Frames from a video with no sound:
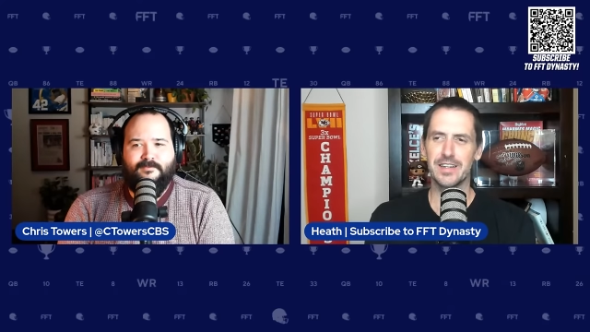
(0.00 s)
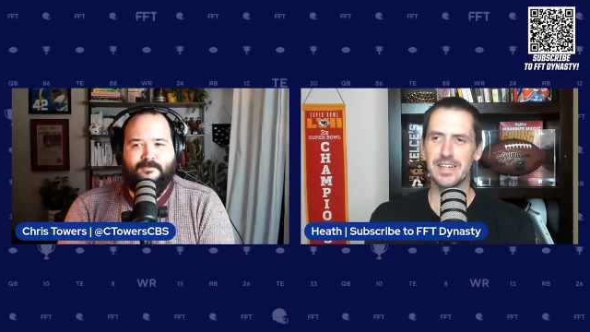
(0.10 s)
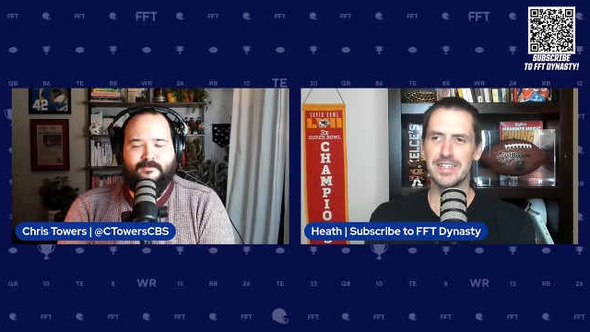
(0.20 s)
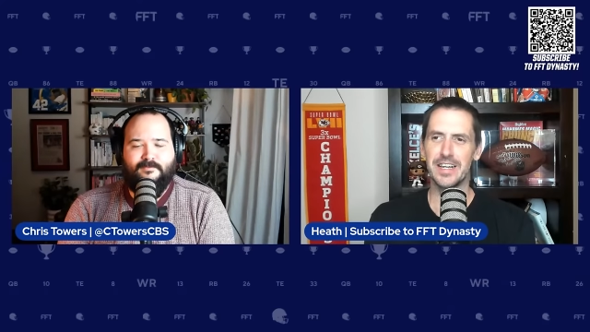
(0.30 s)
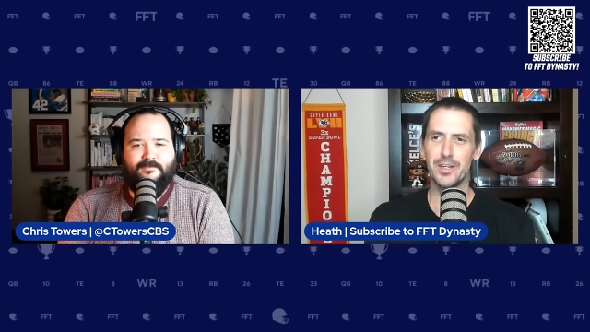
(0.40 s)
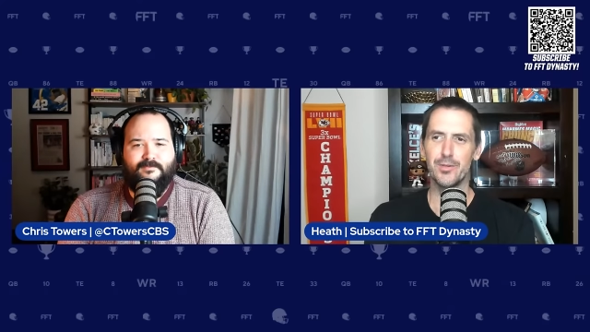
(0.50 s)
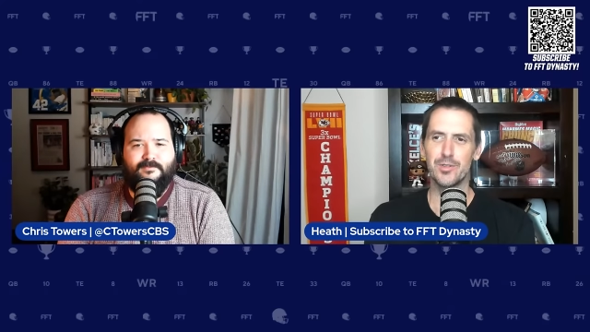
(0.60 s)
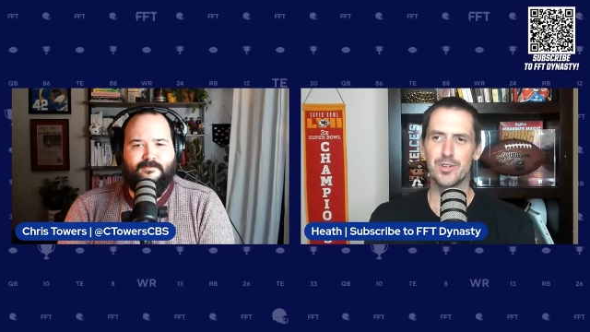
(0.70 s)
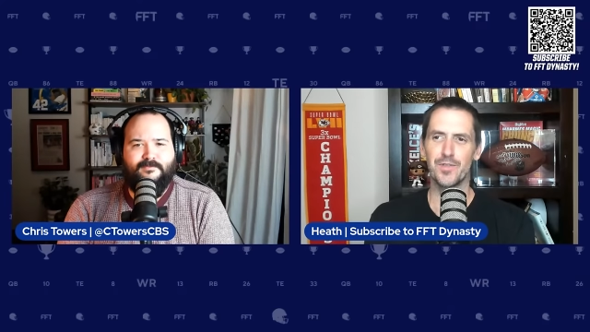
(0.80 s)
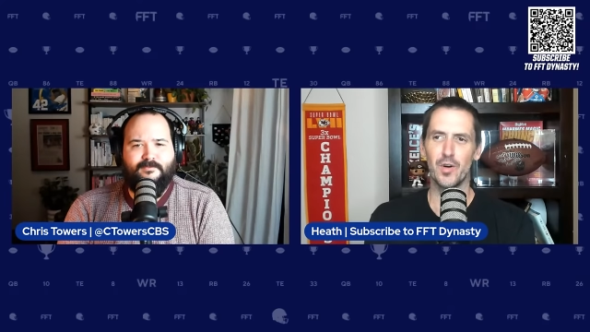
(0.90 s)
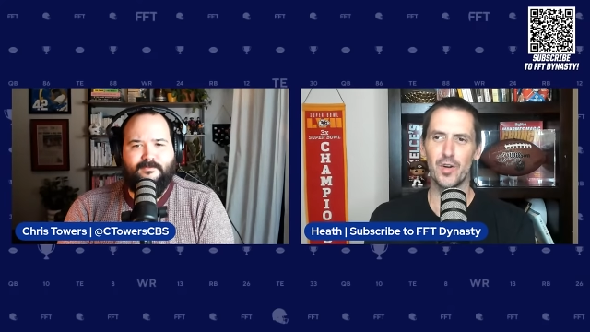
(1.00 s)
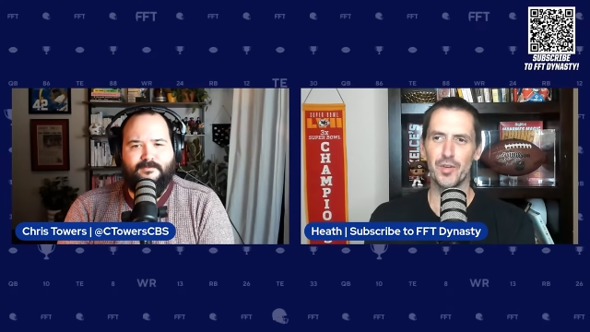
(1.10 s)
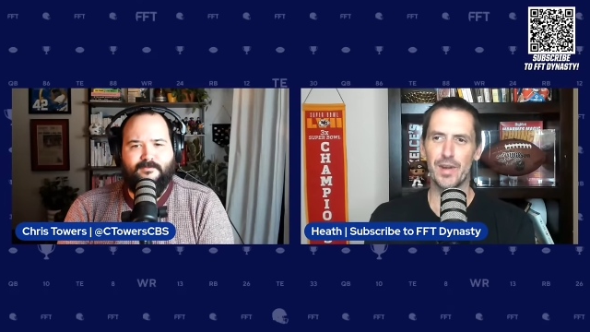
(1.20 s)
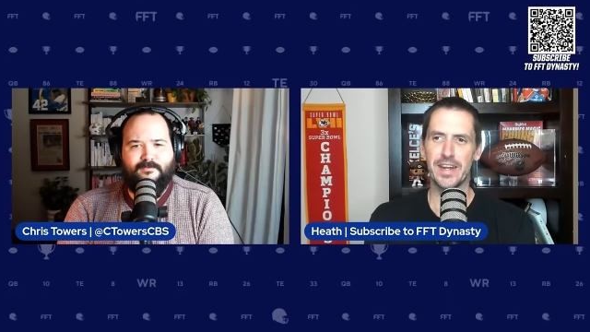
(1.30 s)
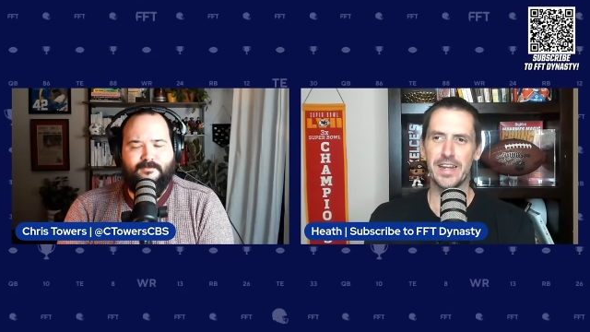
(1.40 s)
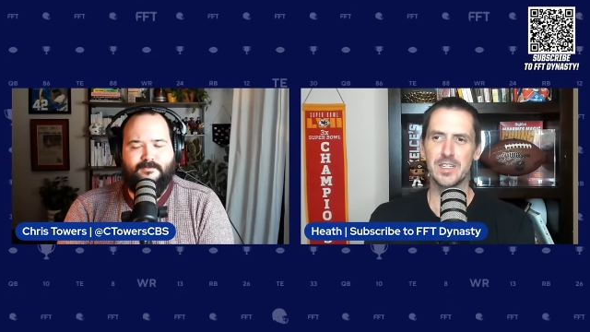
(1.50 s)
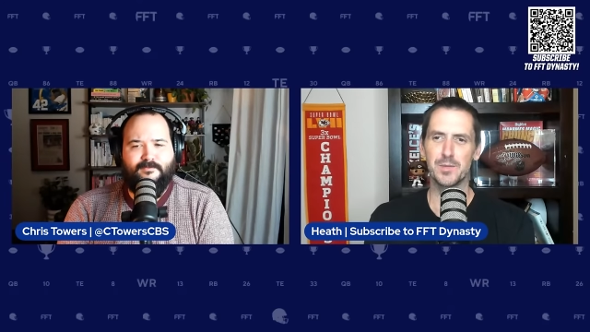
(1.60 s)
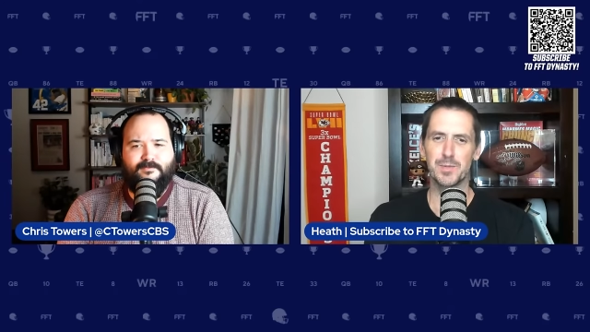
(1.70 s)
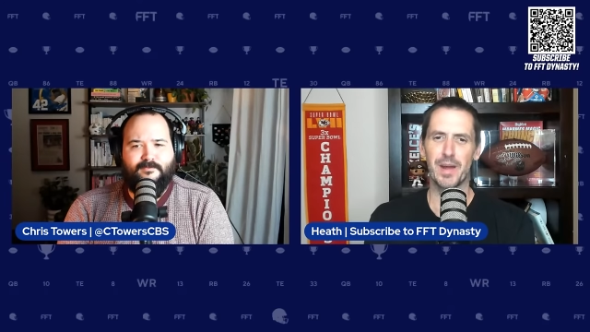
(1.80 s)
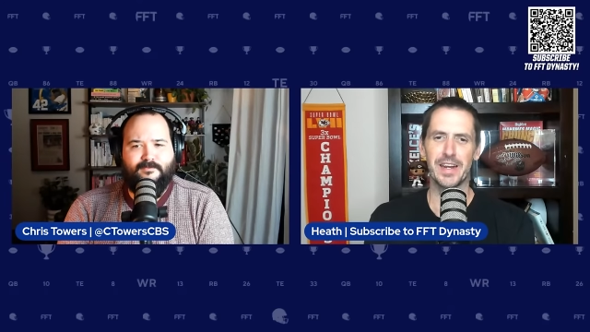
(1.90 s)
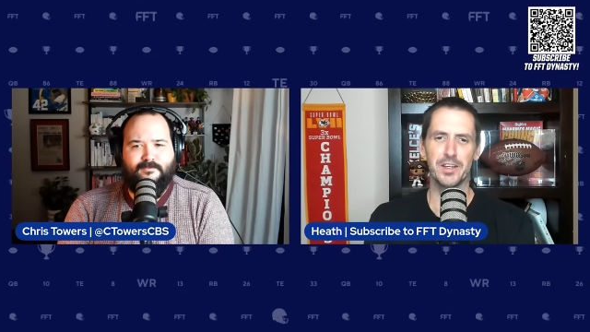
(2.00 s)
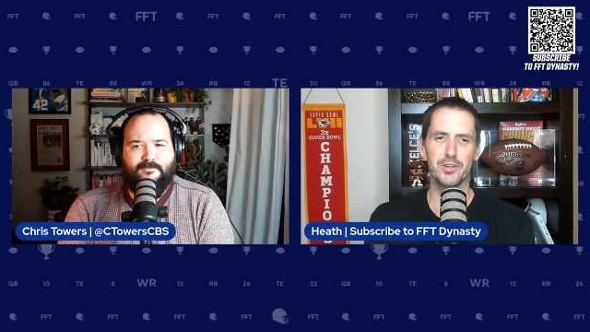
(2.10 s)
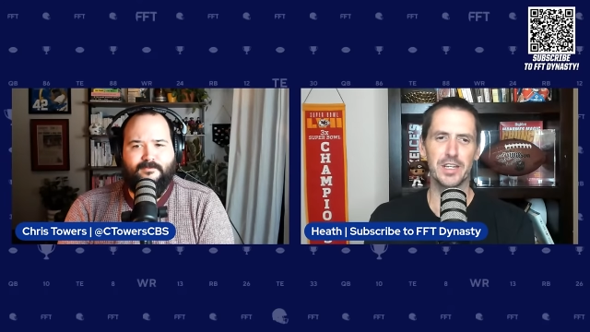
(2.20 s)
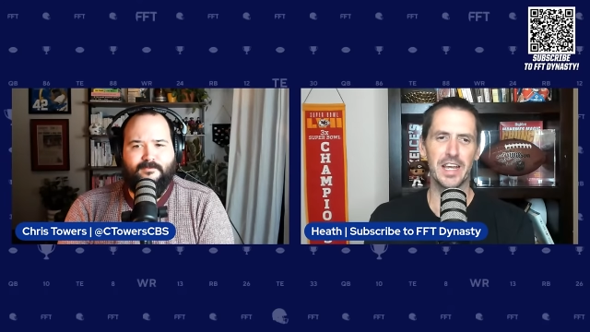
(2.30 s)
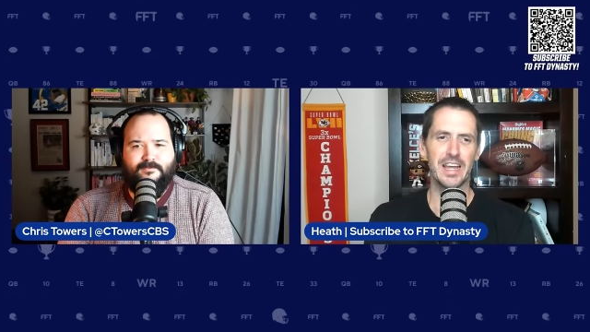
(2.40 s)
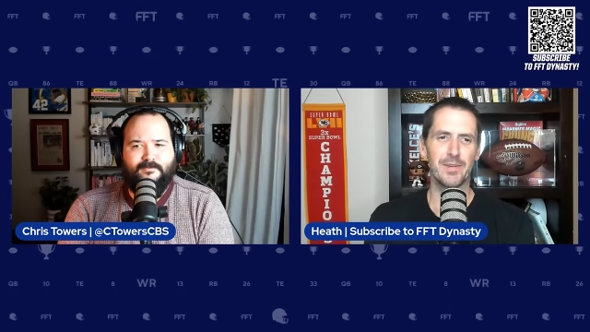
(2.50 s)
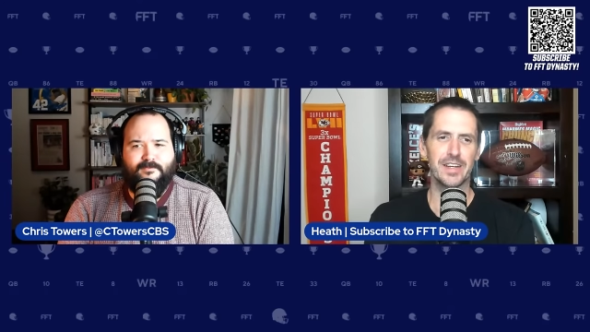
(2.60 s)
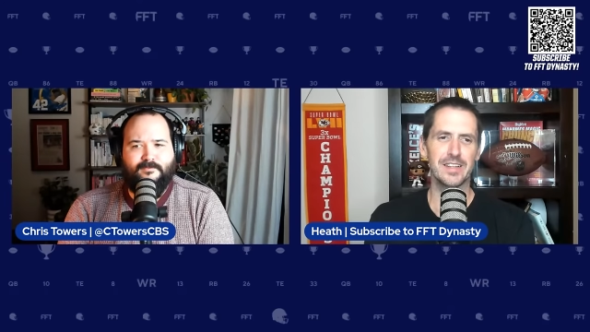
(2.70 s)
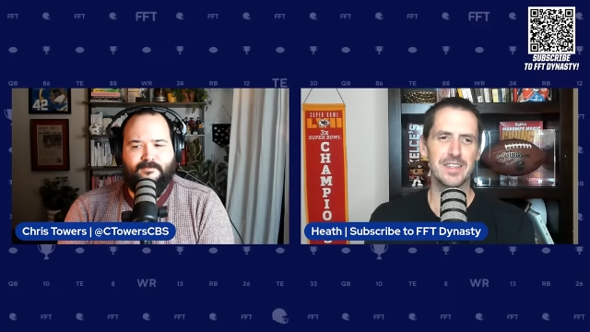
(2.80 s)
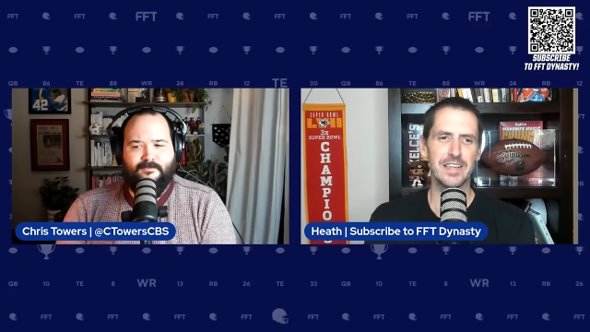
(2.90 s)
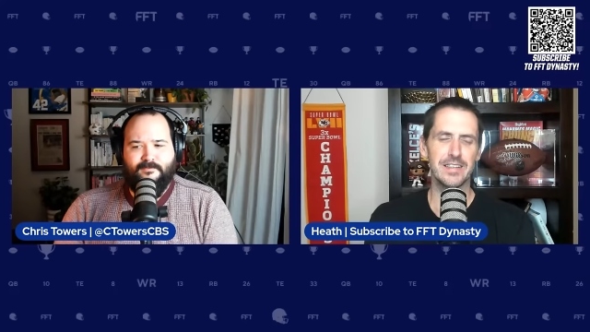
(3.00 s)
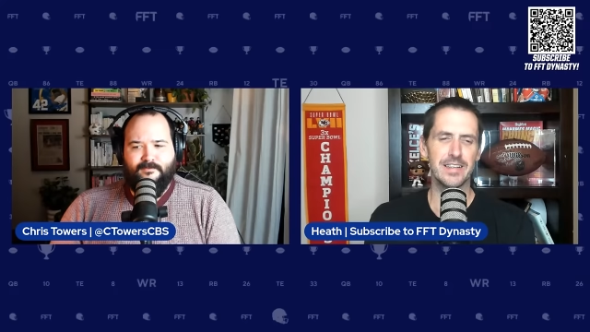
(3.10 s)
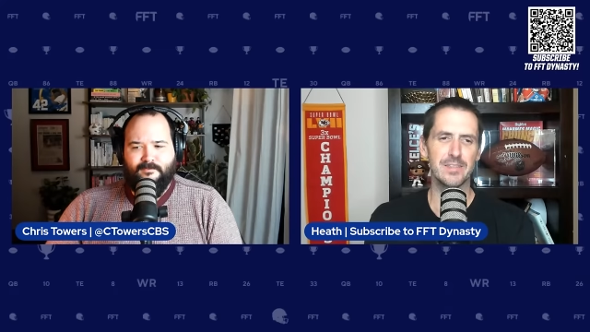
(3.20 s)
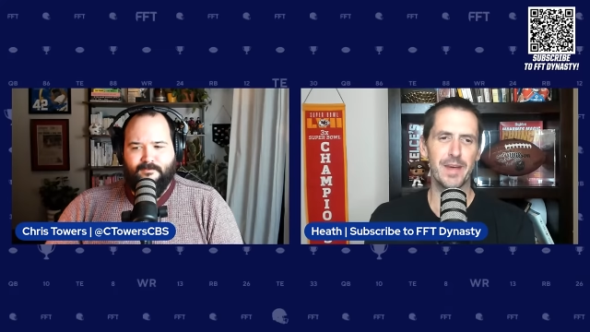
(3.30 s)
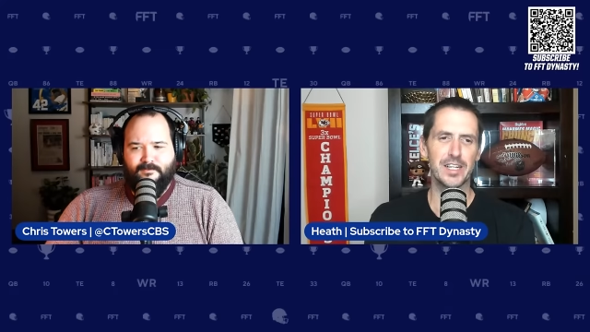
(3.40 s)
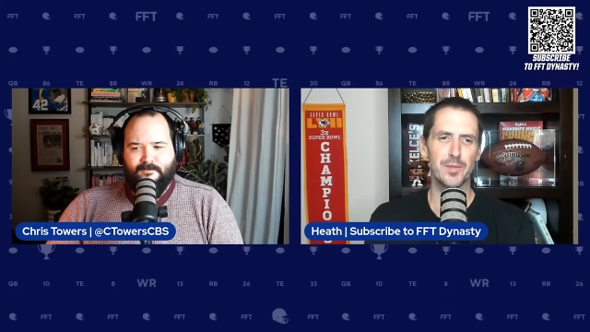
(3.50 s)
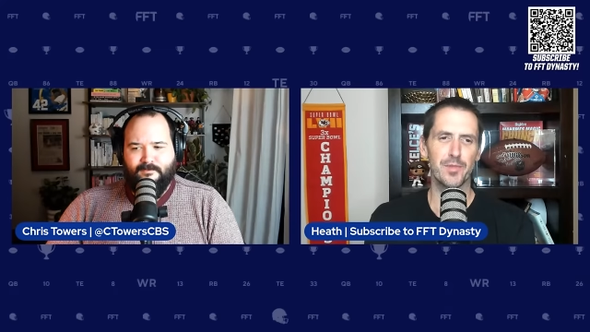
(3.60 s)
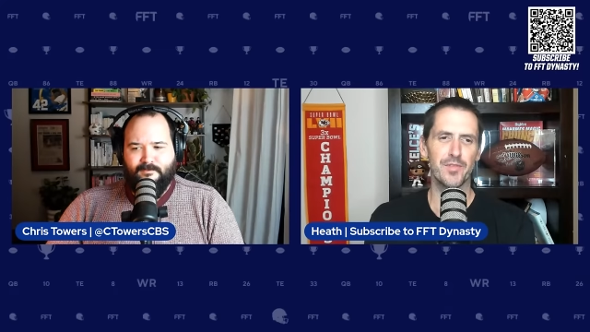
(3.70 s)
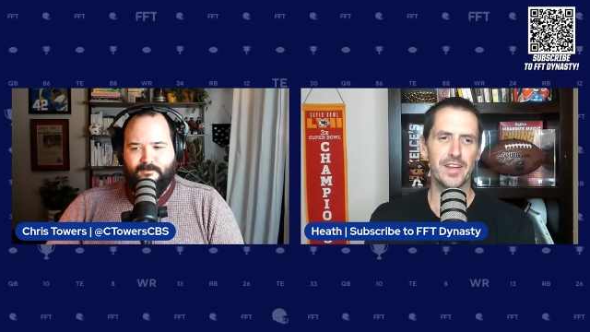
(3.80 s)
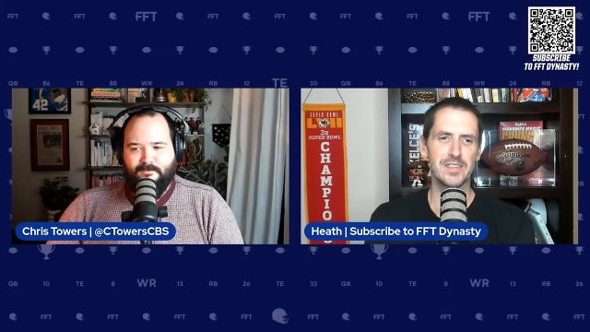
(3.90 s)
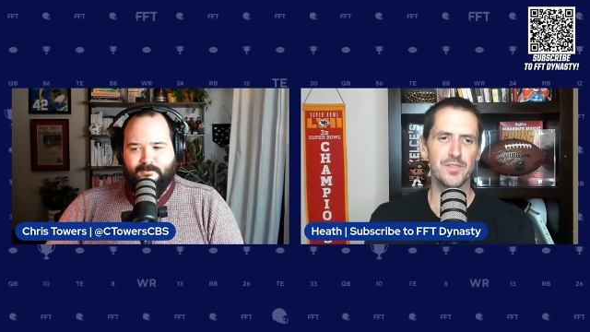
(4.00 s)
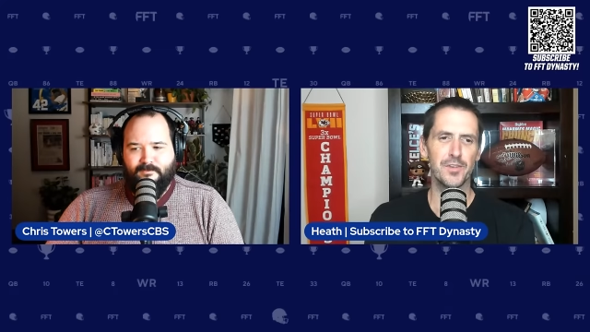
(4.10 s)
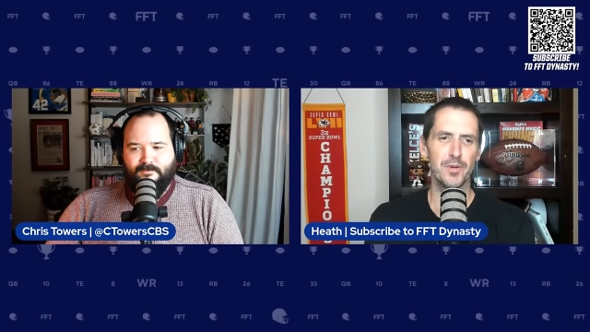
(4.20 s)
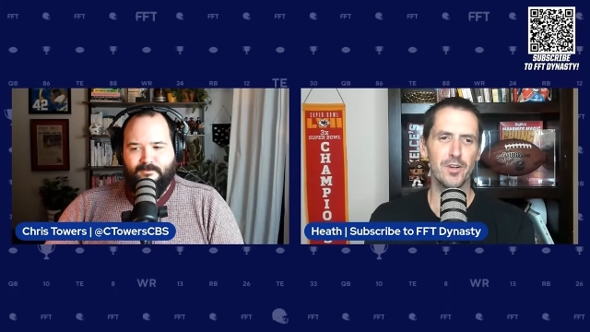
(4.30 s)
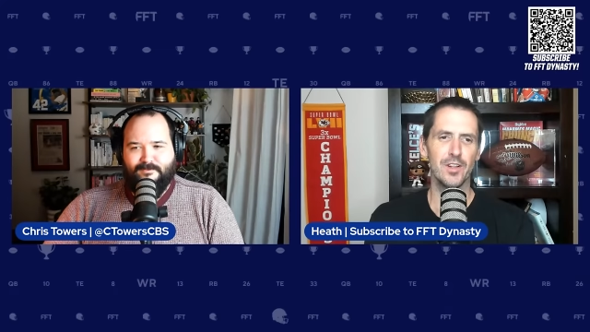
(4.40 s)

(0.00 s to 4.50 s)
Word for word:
Speaker 1: continues to fall in the rankings despite a good game against the easiest matchup in fantasy football